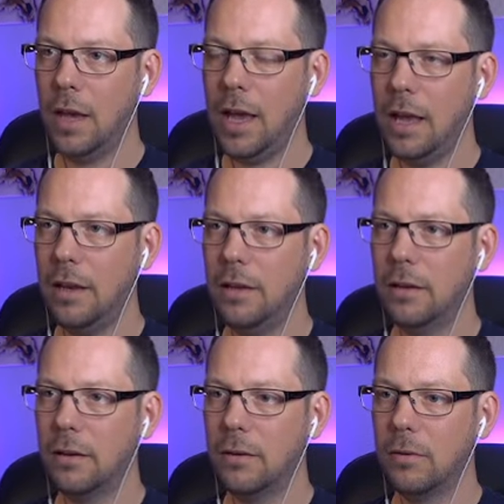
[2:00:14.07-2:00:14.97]
And
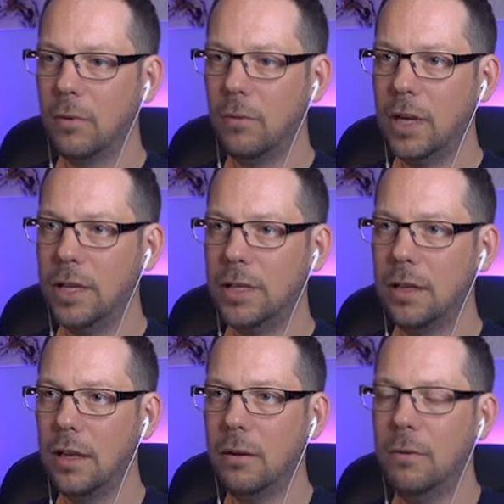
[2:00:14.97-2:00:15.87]
what we need to
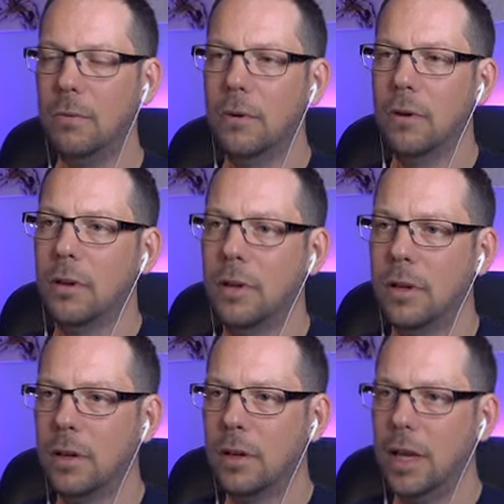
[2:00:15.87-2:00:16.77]
do
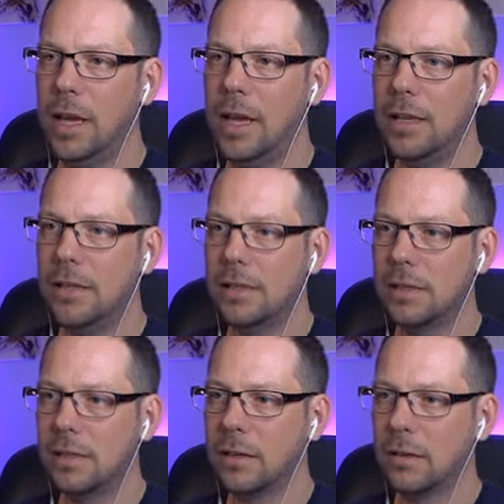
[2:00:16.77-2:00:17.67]
is
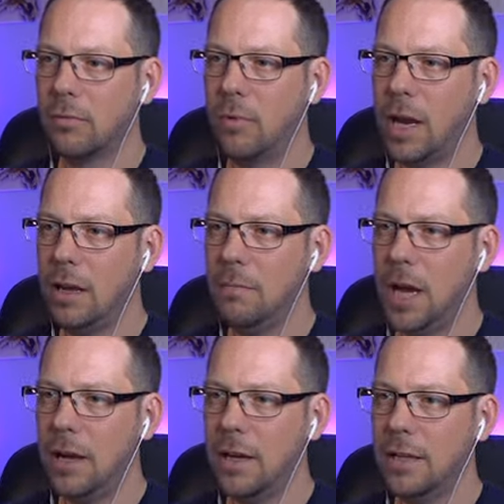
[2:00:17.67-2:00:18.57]

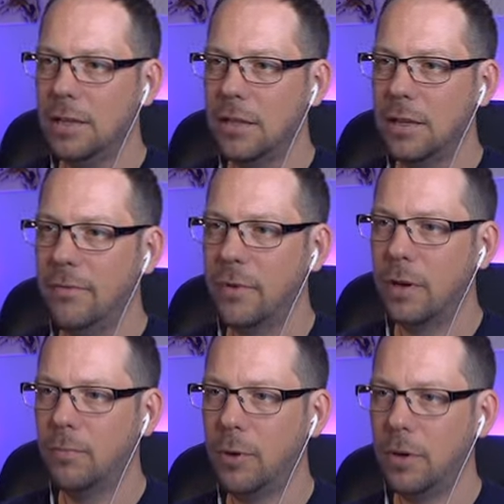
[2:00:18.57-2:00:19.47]
randomize the different
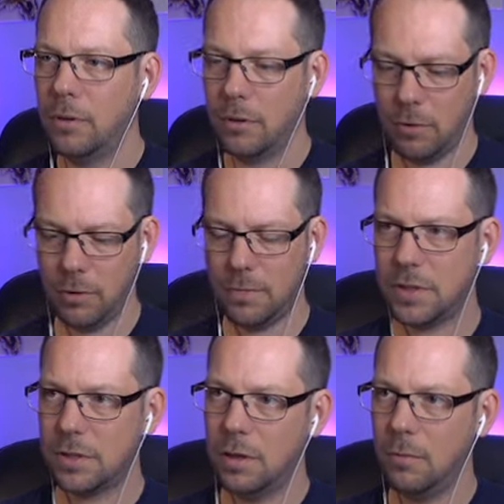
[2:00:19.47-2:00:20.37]
component groups.